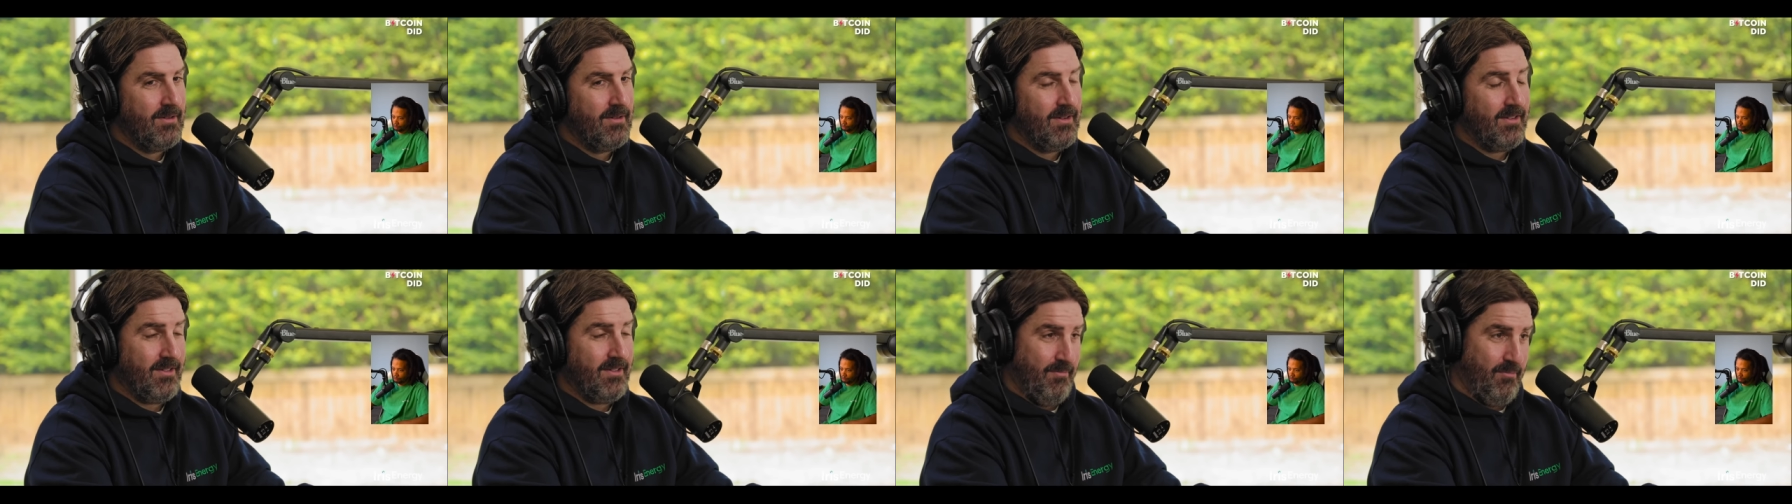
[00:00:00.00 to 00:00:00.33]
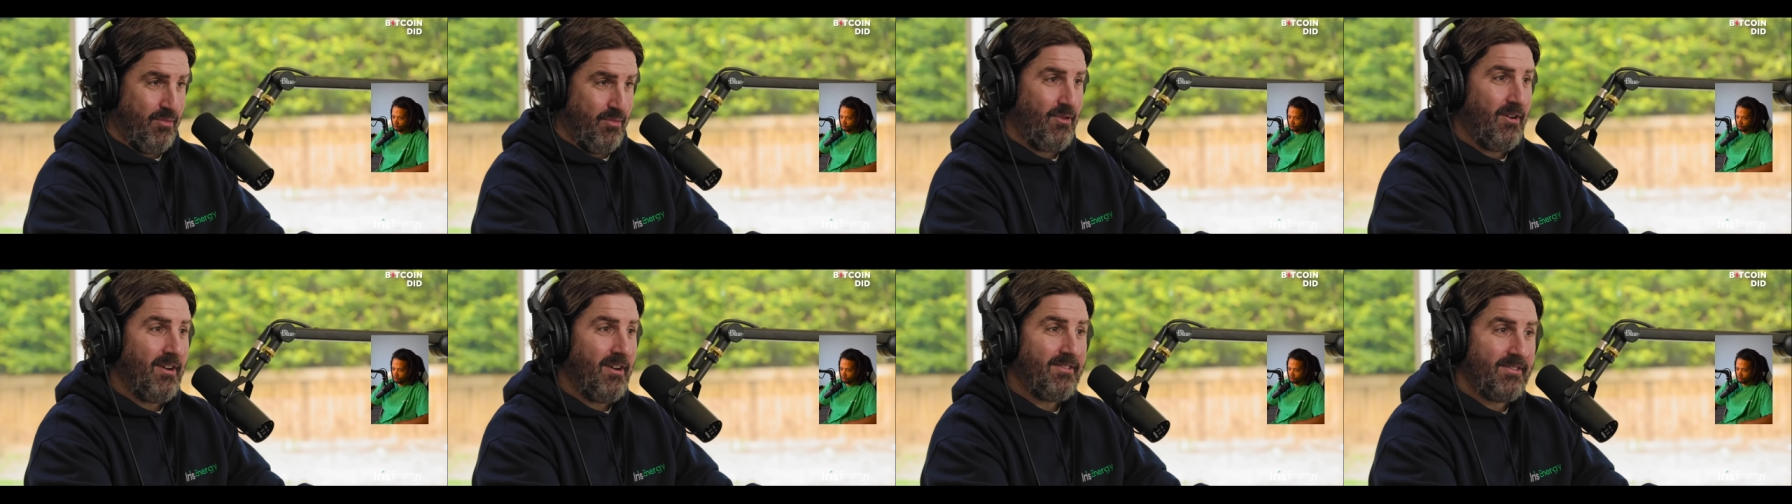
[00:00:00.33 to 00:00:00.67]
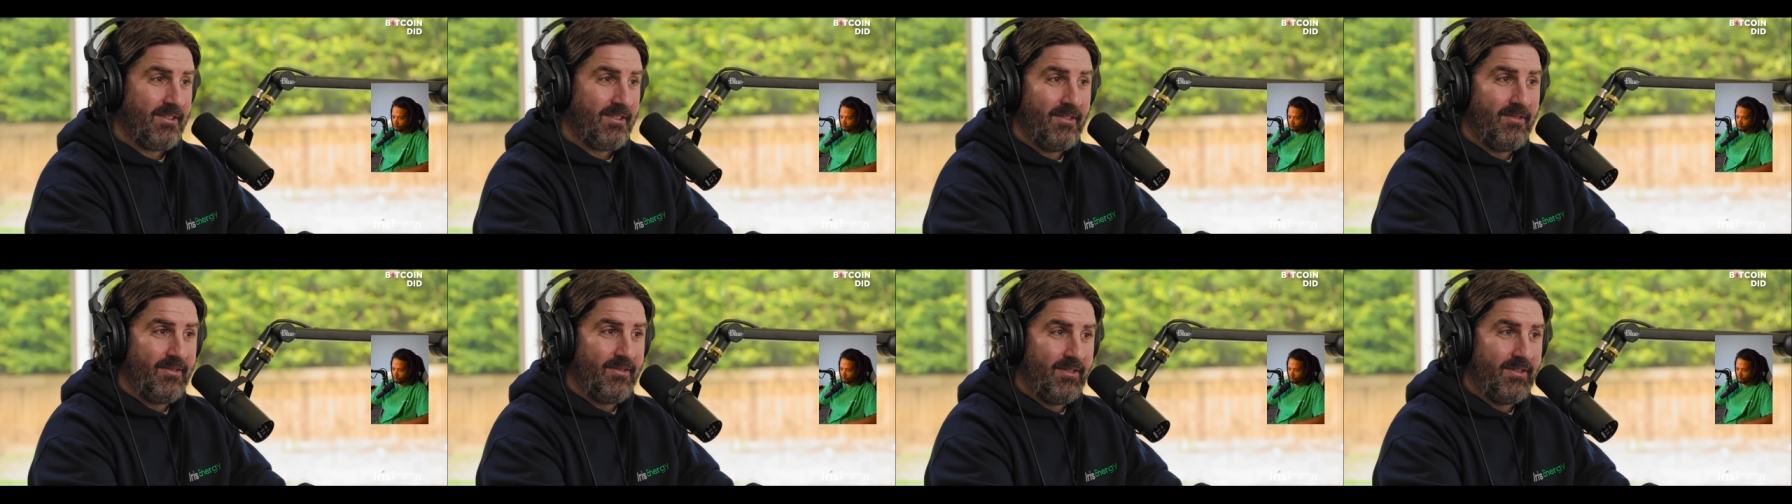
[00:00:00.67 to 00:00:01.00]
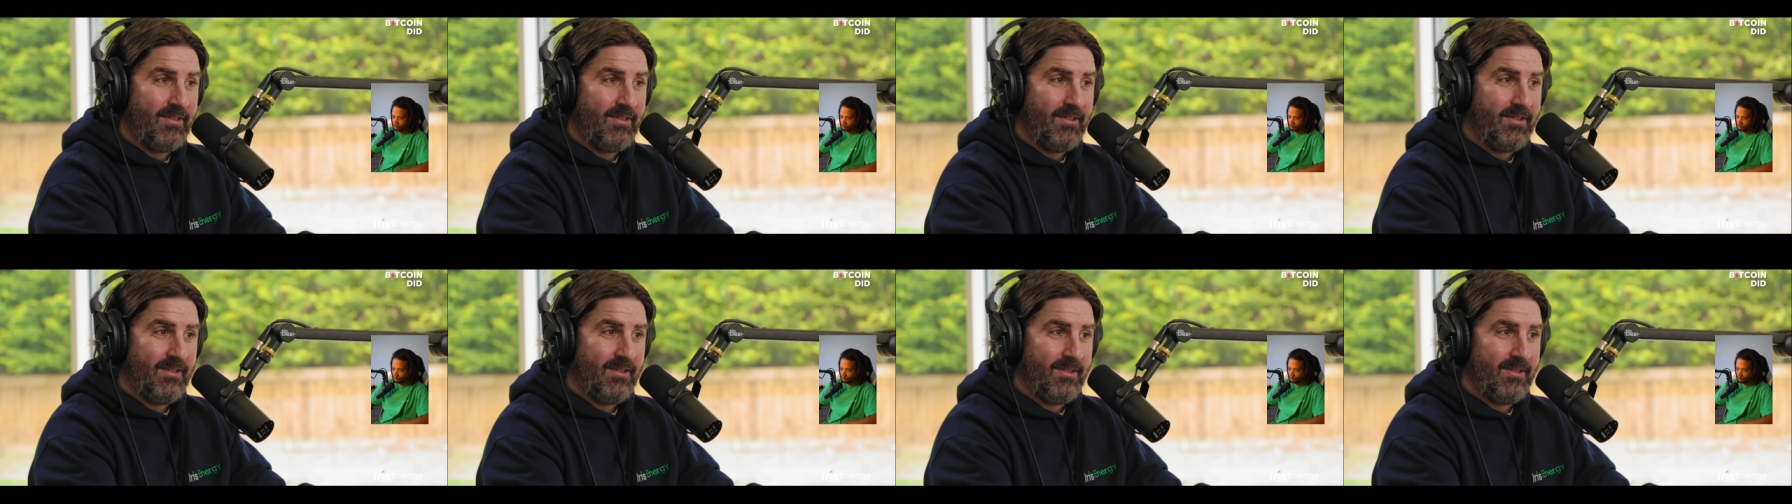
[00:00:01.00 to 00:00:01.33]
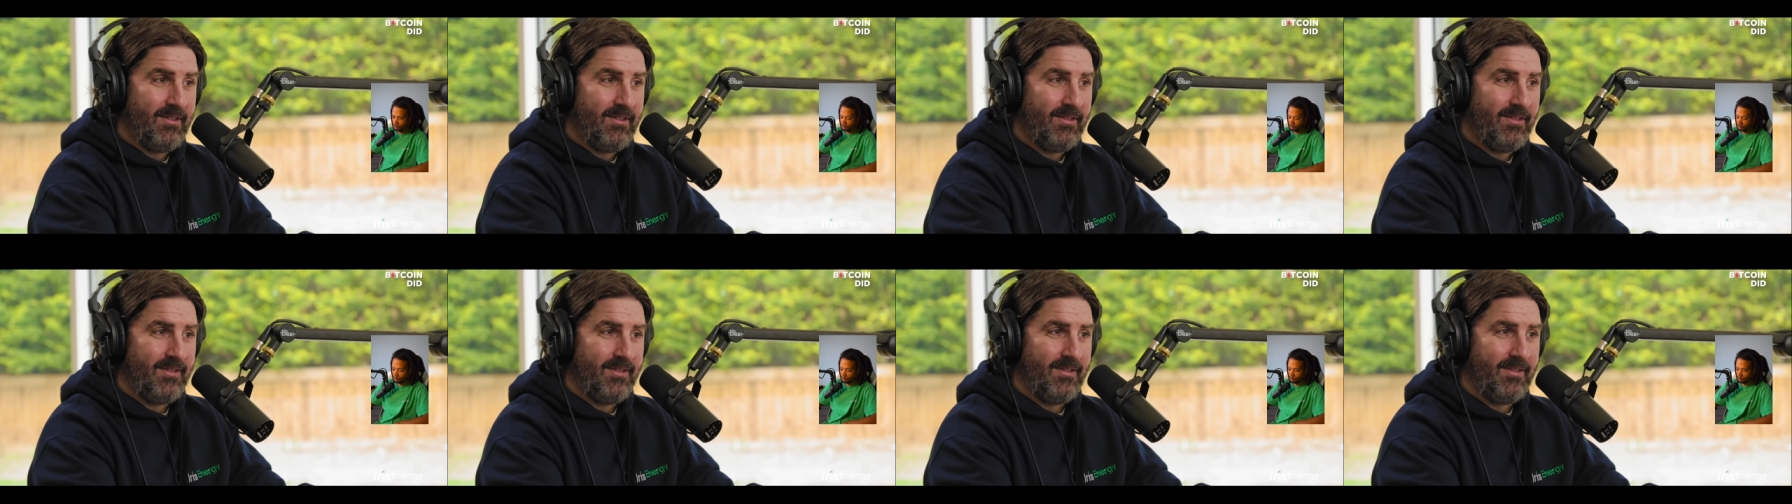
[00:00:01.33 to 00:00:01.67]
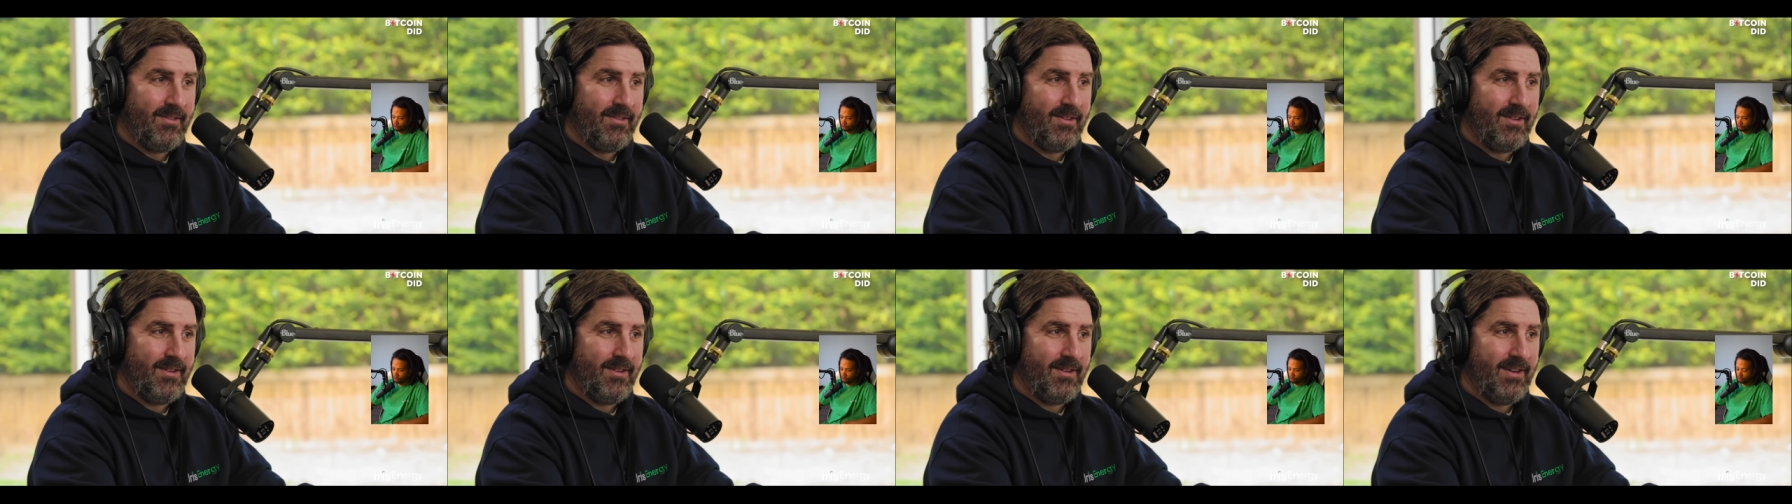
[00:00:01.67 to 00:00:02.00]
it's impressive,
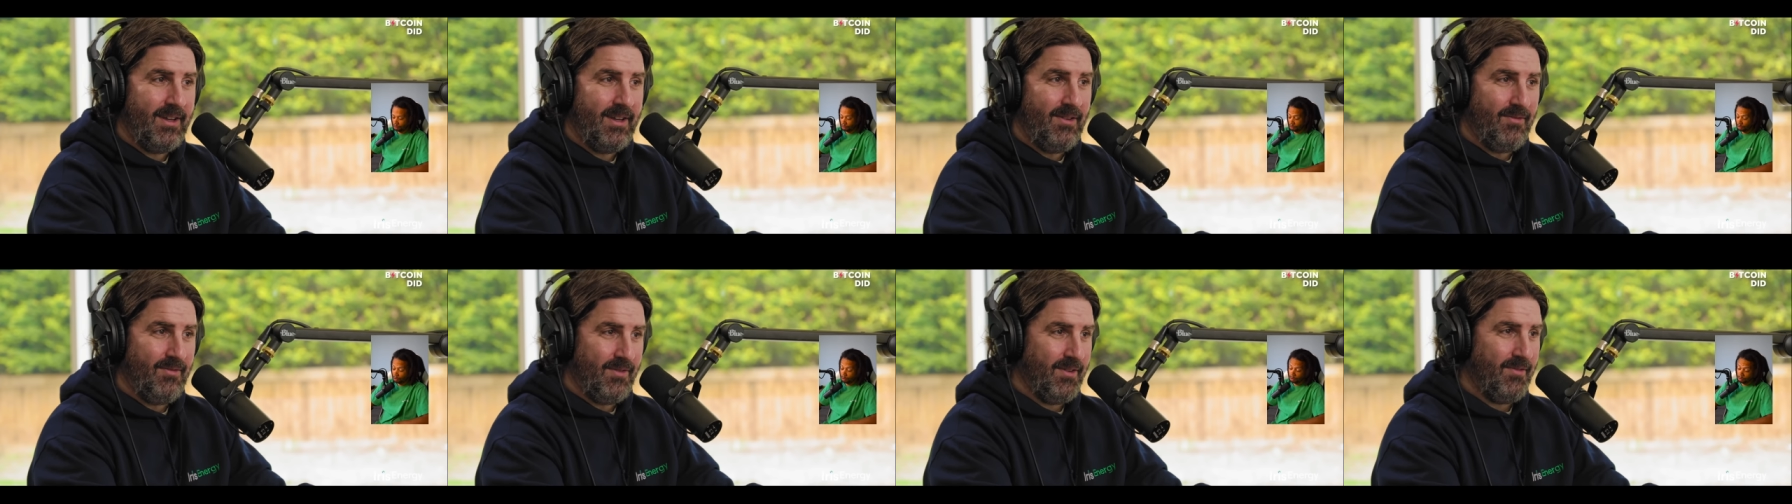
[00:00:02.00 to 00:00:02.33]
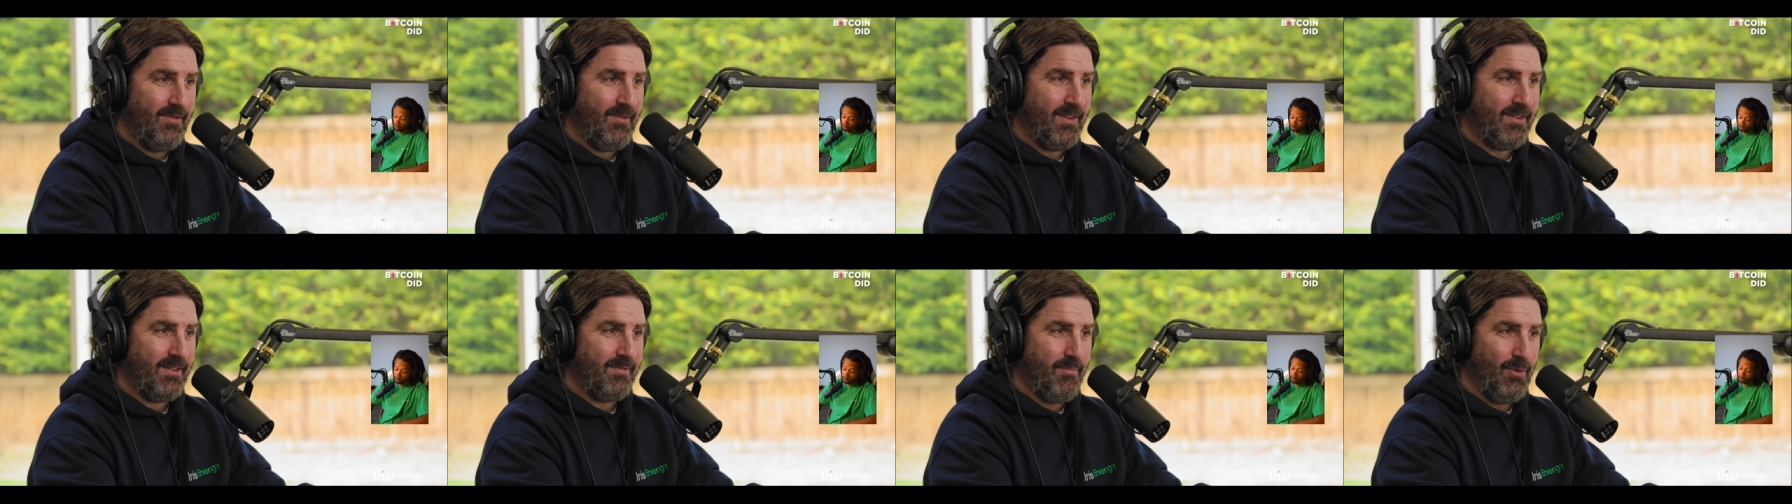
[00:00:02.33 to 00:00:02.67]
even if it's